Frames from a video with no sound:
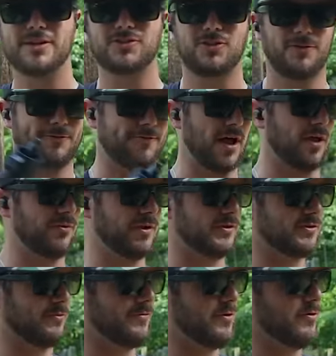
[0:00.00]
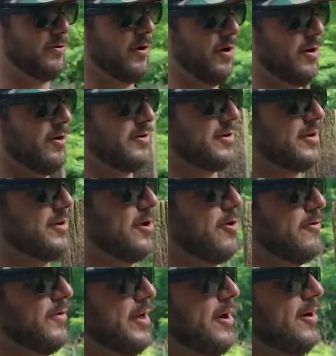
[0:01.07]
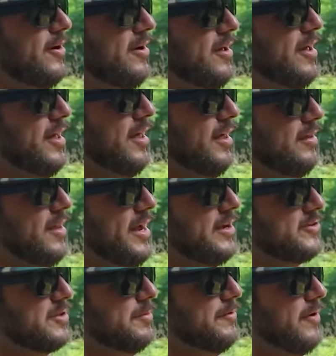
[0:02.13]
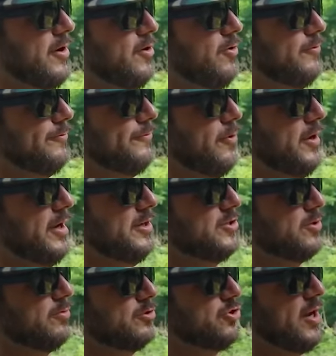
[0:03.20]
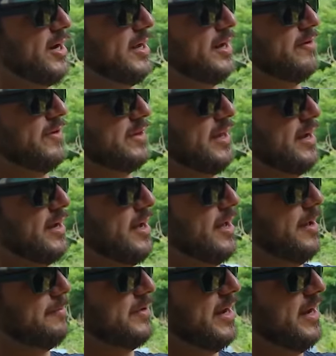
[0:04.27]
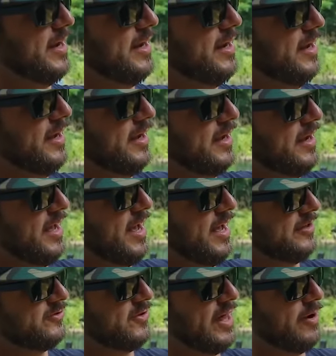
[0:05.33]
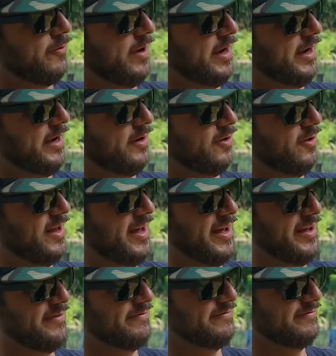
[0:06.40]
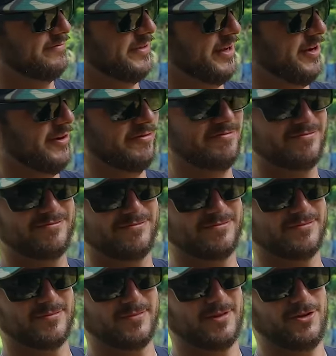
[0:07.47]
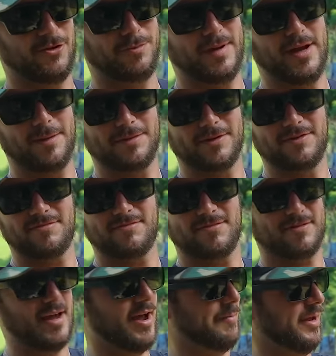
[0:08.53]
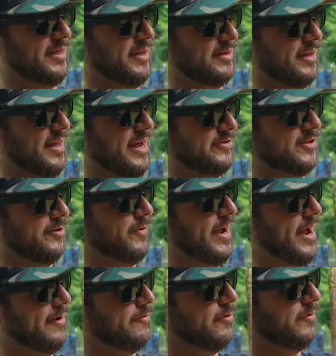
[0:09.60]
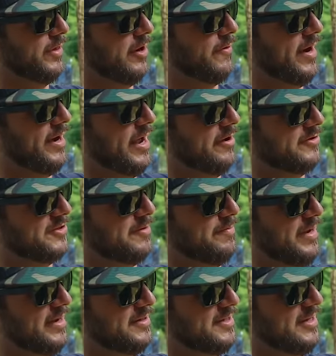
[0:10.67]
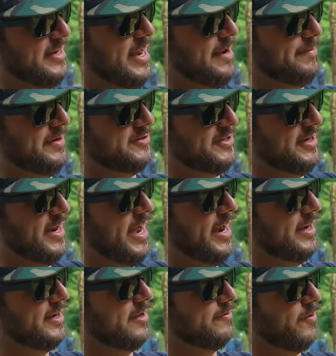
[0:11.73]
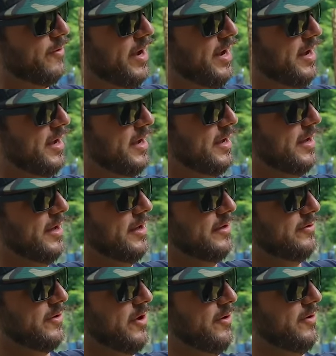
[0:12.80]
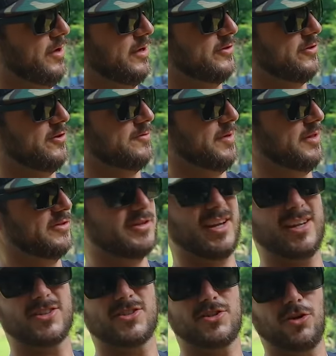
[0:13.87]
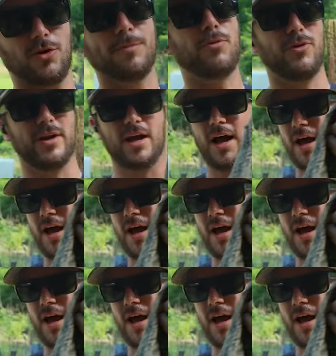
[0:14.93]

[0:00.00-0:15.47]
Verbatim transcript: make sure you're following us. If you aren't, go over there, like some of our old footage. We're trying to get everything updated. Uh, so that way it'll, uh, you know, you'll be up to time. I think the last thing we have over there right now is the B&T APC 9 giveaway. So excuse me, this thing is still pretty